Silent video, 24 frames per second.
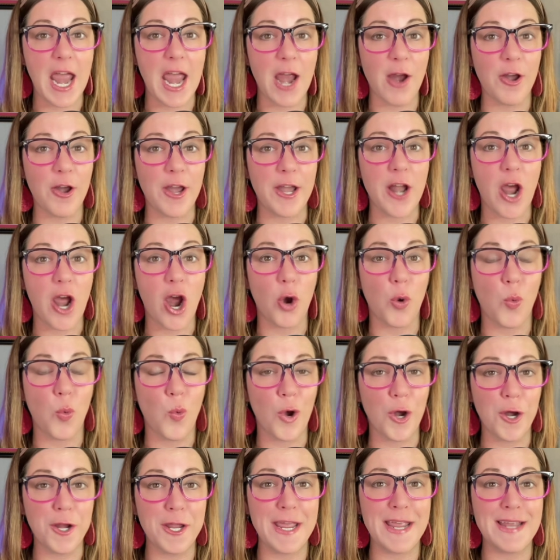Aaron are
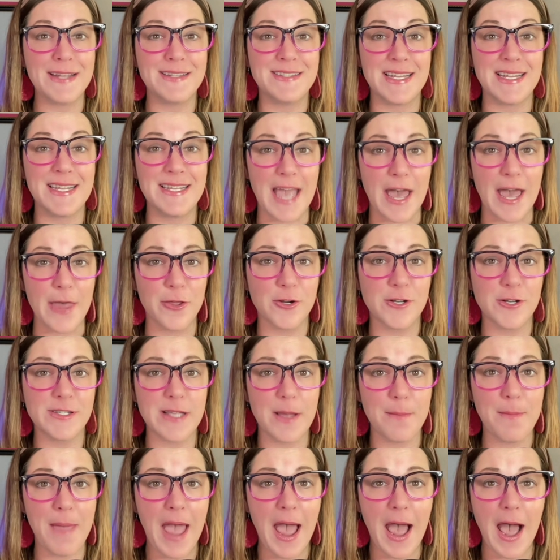working together
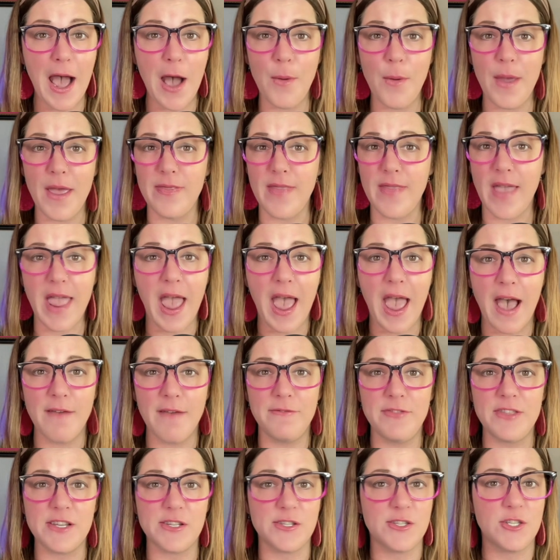somehow and they
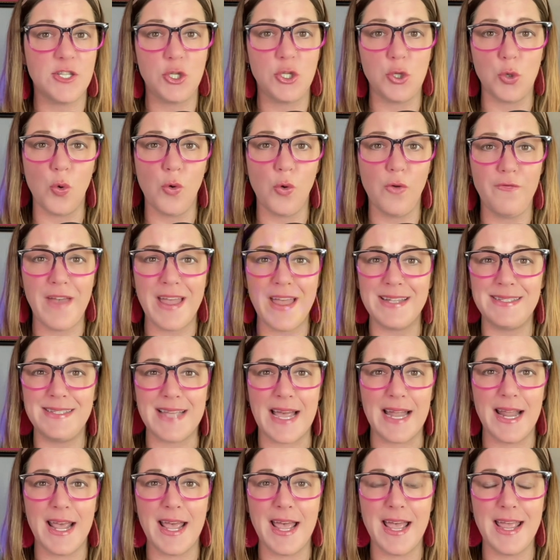have this dual
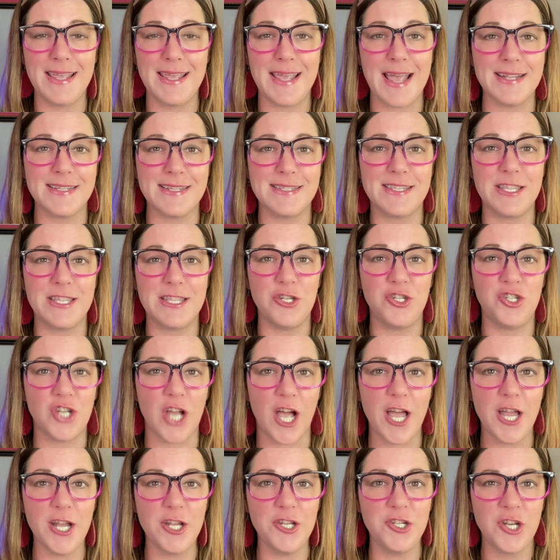vendetta against the
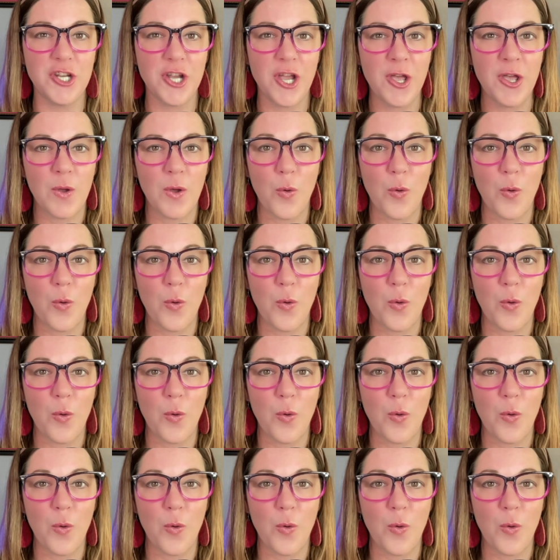judge?